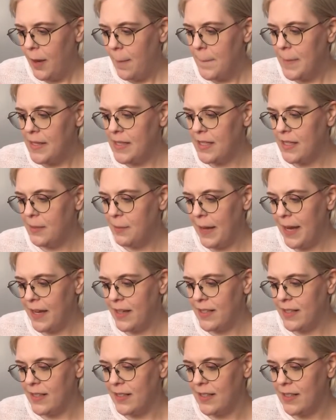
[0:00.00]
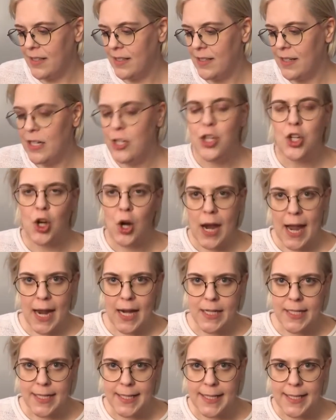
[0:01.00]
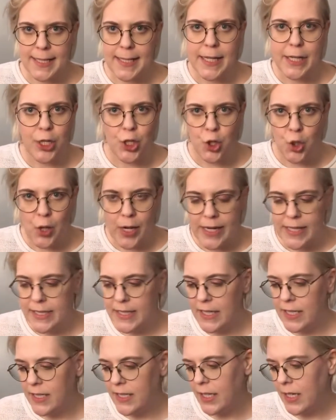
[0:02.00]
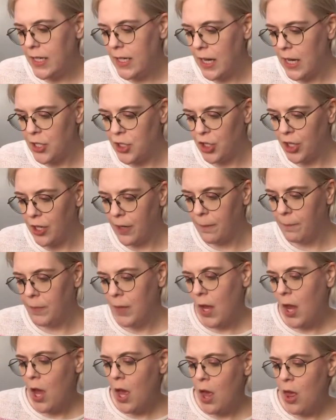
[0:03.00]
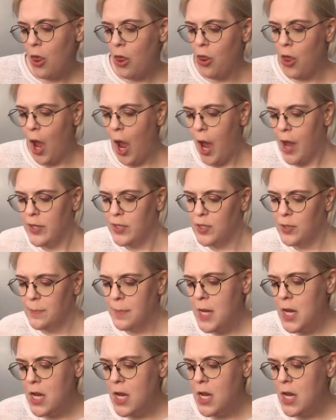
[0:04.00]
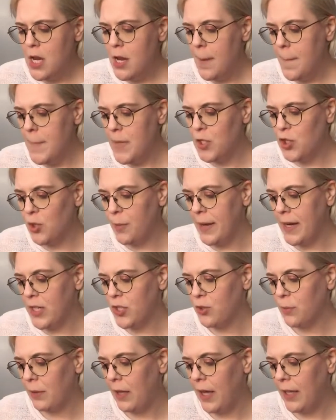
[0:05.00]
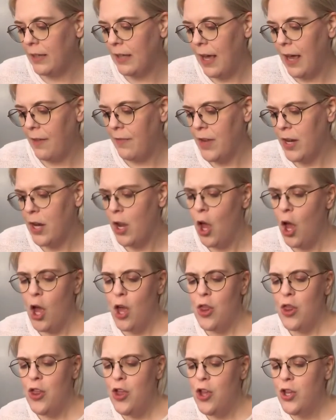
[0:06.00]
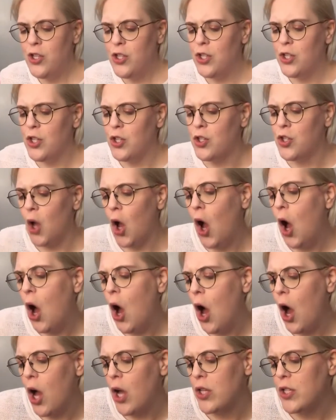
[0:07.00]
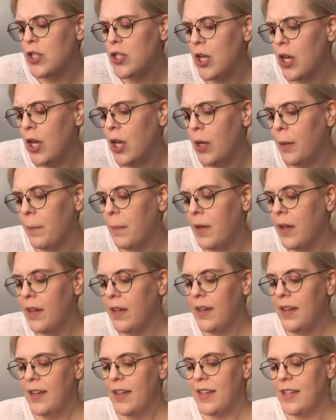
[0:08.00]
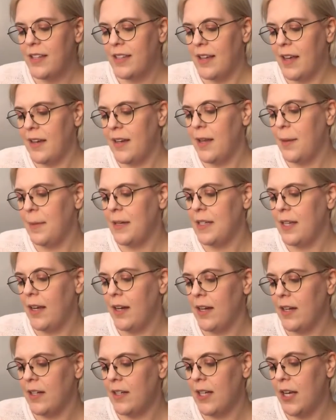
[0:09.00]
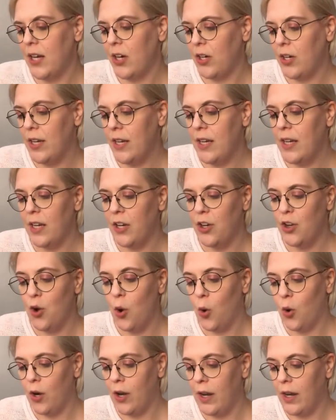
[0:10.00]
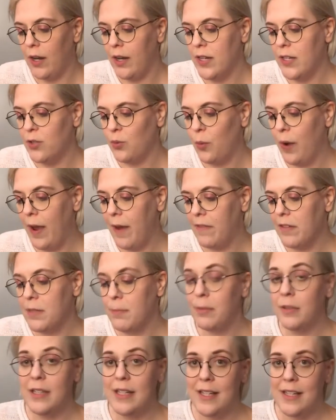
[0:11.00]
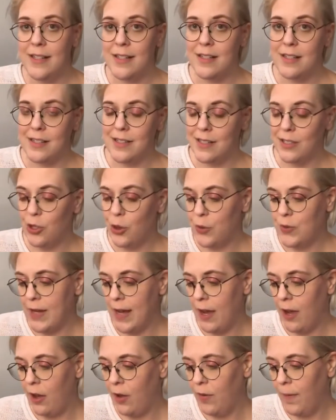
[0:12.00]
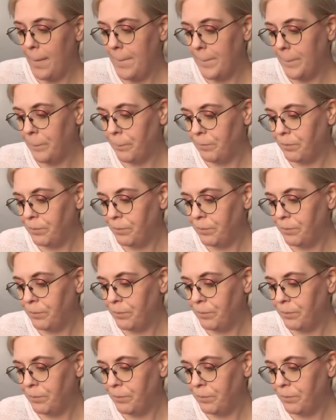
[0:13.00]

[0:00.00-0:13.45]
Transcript: Mrs. Banks insisted. "You're acting like a crazy teenager." "That's me," Mr. Banks replied, laughing. "This is awesome," he said, imitating Terry, ignoring his wife's pleas to slow down.